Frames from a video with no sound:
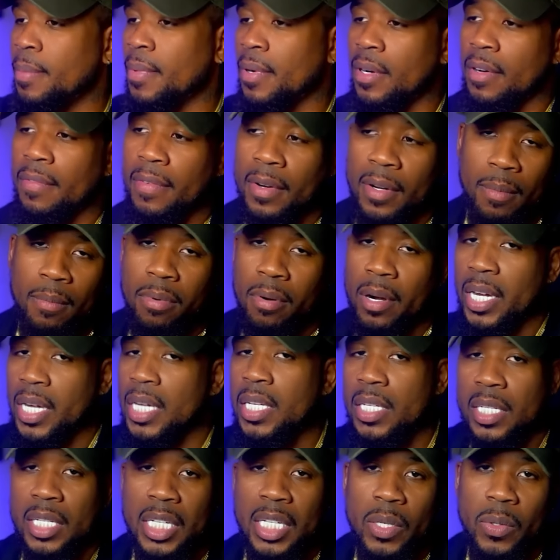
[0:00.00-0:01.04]
the motherfucker
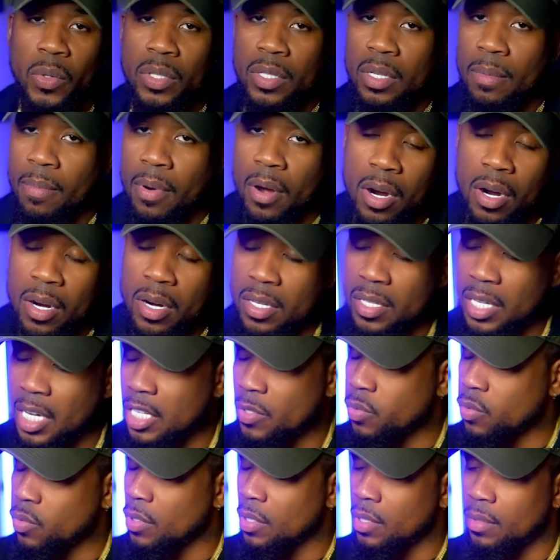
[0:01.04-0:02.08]
brains in with the bars.
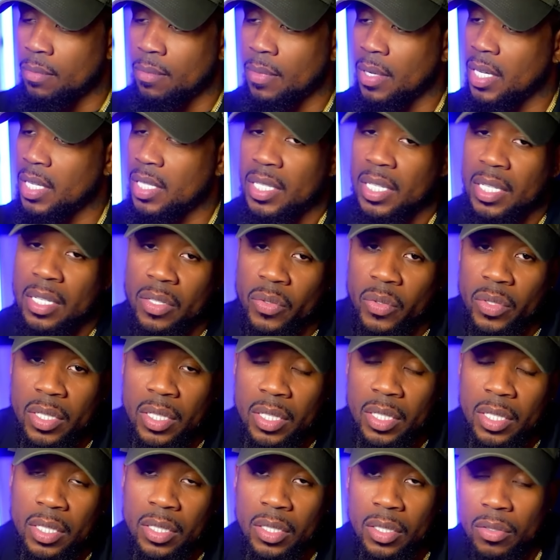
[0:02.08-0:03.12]
That's what Montana of
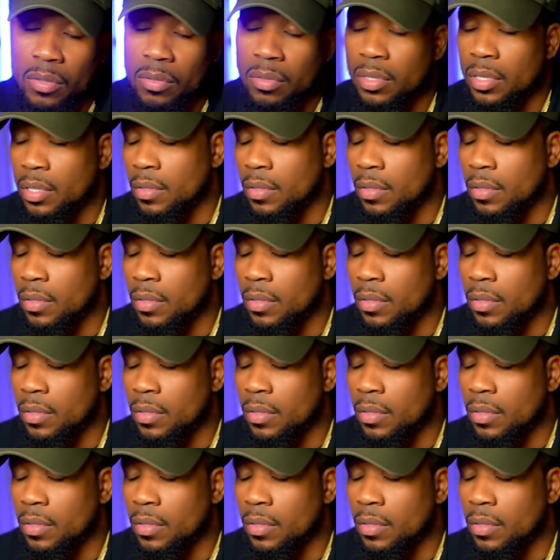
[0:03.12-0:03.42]
300 do,